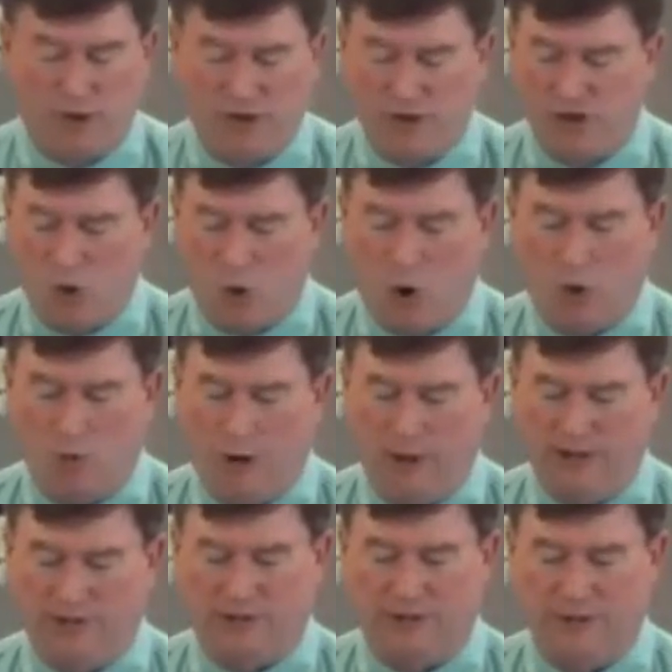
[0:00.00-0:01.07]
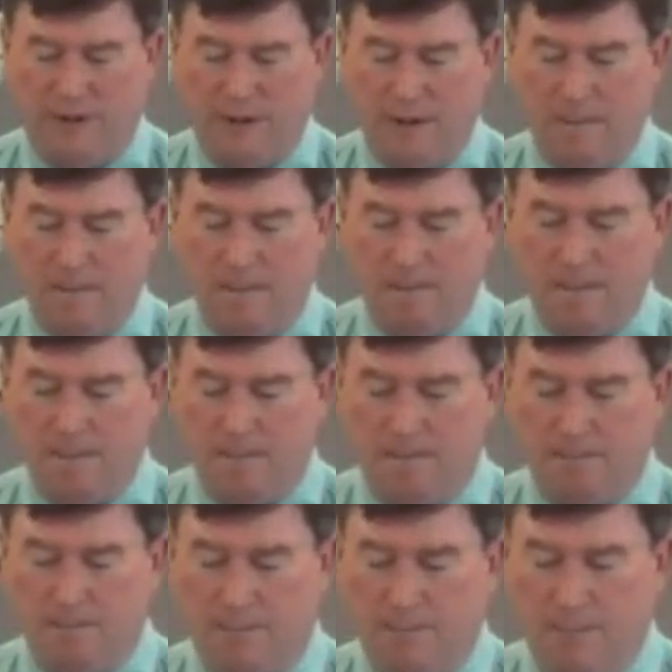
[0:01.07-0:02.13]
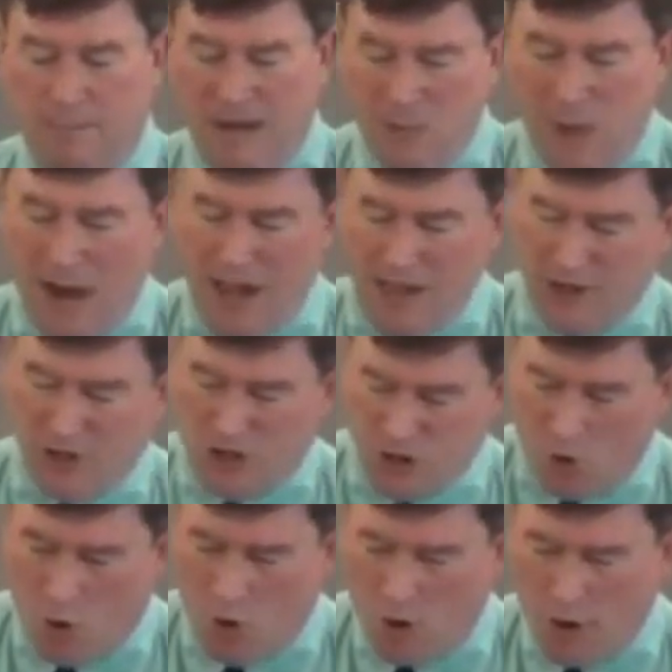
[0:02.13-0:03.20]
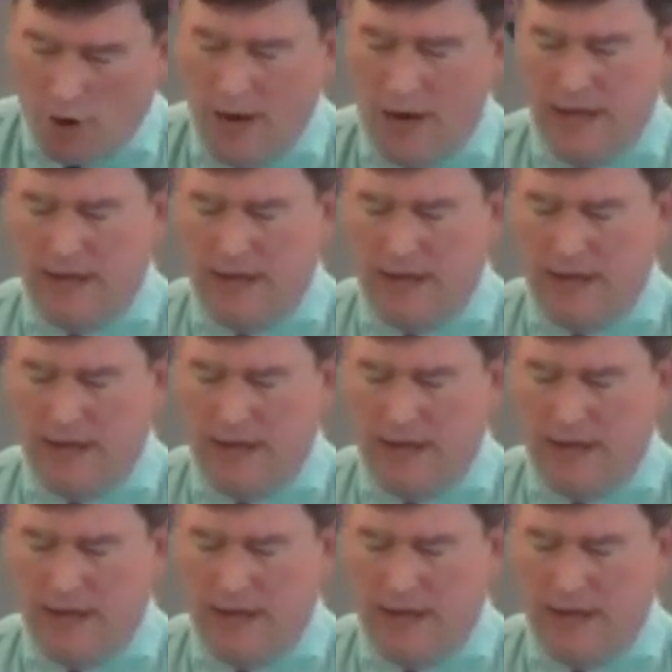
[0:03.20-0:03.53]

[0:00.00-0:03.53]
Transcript: shore was. Meanwhile, on shore,